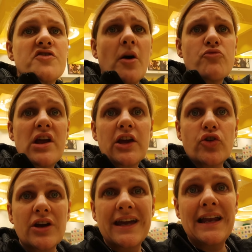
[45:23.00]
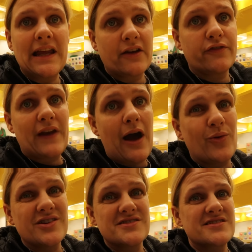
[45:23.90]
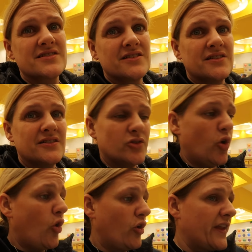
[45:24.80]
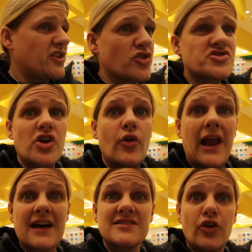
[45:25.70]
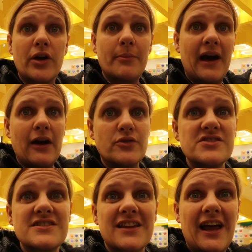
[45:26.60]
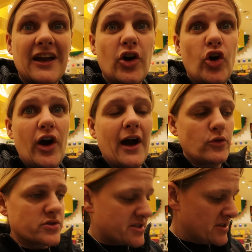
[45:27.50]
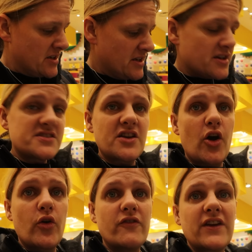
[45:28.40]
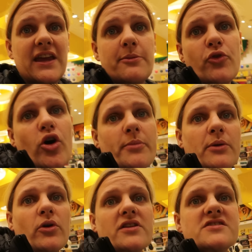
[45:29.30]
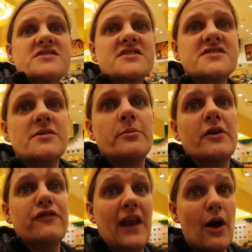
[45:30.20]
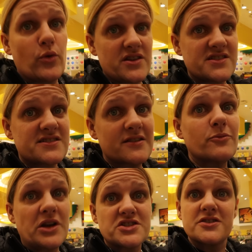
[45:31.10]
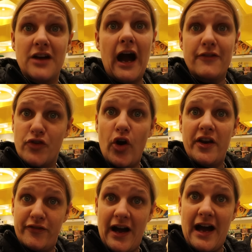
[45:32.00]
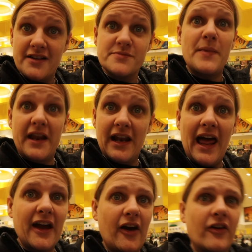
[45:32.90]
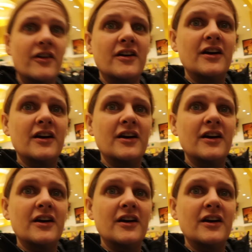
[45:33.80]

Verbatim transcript: So I'm really good at killing flowers. Or they just don't last long in my house because I like a hot house. So Vicky brought me once some flowers which I've got in a vase made of Lego.